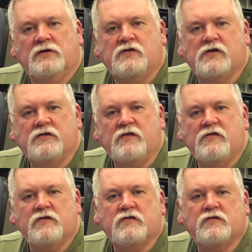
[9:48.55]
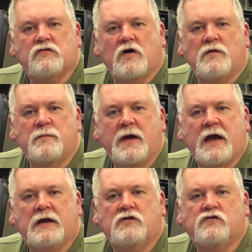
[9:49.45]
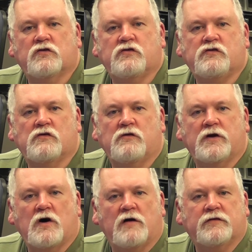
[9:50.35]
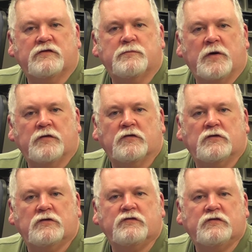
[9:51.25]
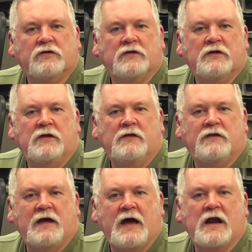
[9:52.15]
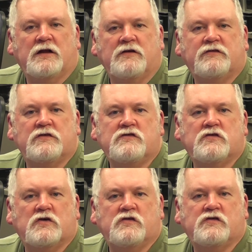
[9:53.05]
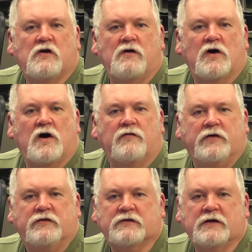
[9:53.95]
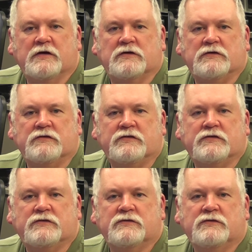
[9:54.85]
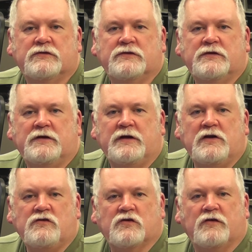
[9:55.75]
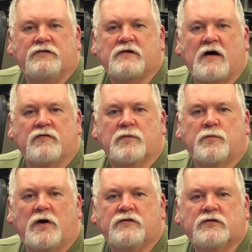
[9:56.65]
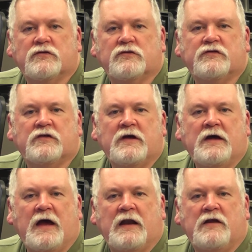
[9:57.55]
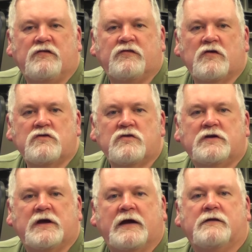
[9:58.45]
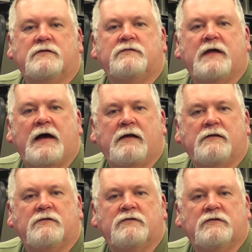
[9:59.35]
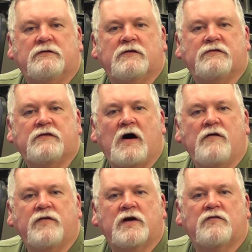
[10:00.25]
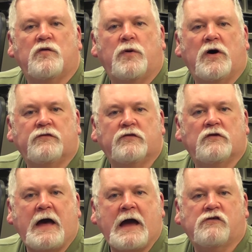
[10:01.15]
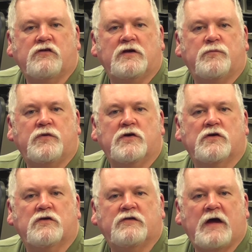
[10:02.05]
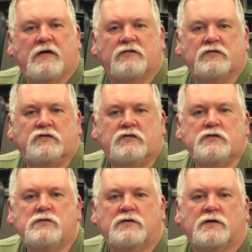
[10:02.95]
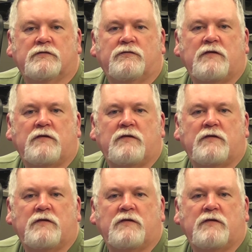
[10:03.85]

Just as the strong man enjoys showing off his muscles, the analyst enjoys showing off his skills. He enjoys solving puzzles and is so good at it that the solving of a puzzle actually appears as intuitive